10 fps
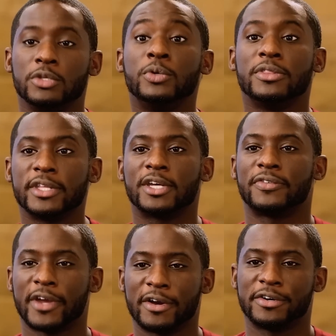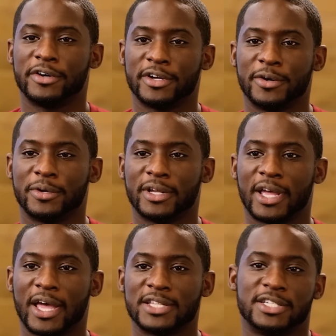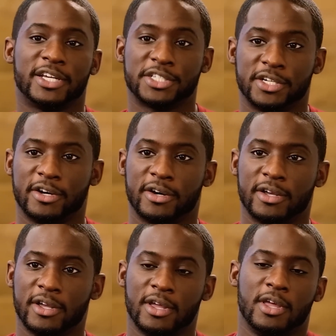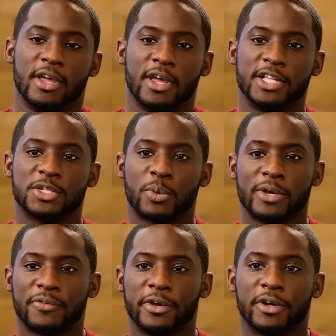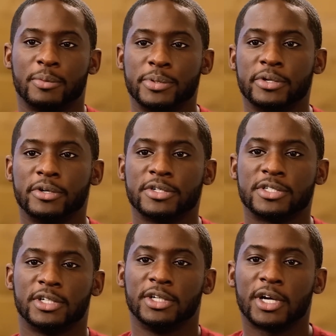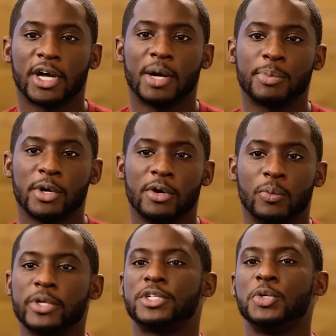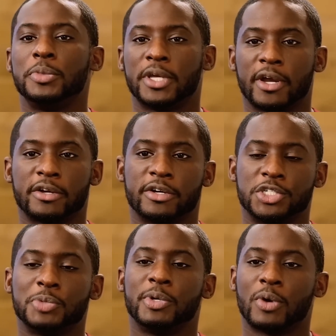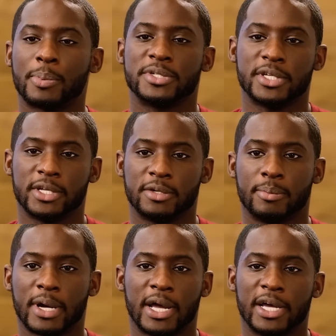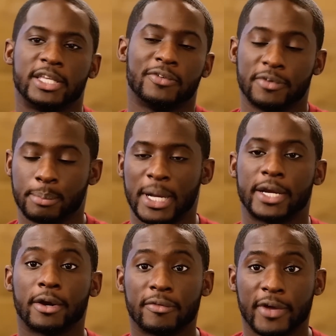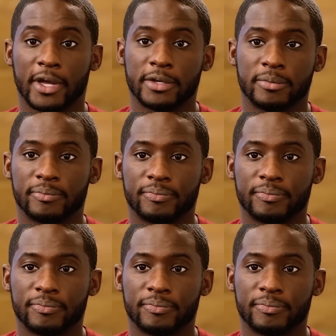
You can think of character encoding as a dictionary. It's a way for your computers to look up which human character should be represented by a given binary value.